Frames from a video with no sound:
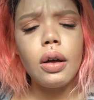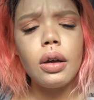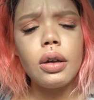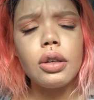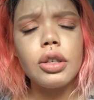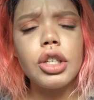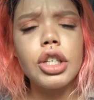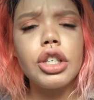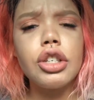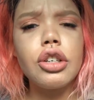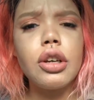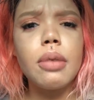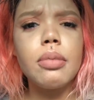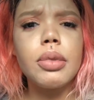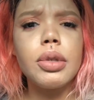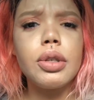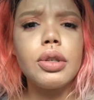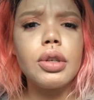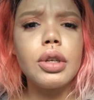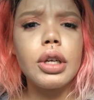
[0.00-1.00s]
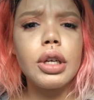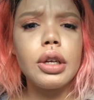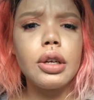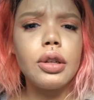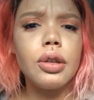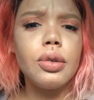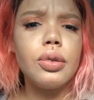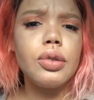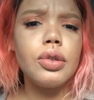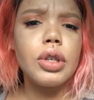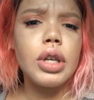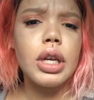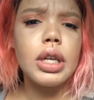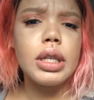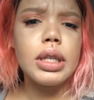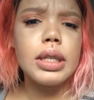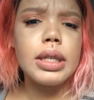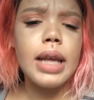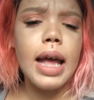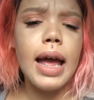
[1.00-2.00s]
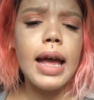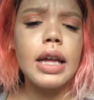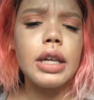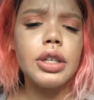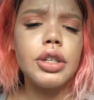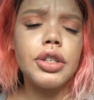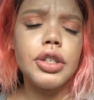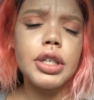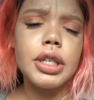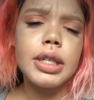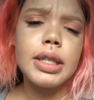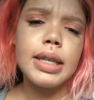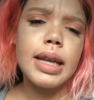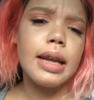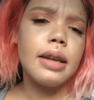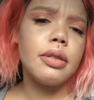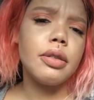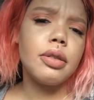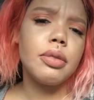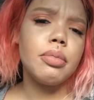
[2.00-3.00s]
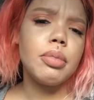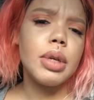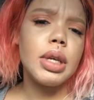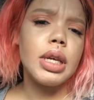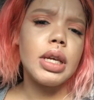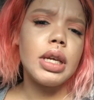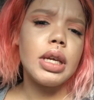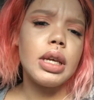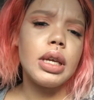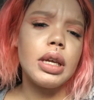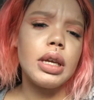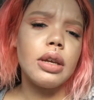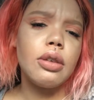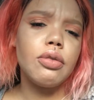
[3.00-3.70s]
she jumped to conclusions and she sent me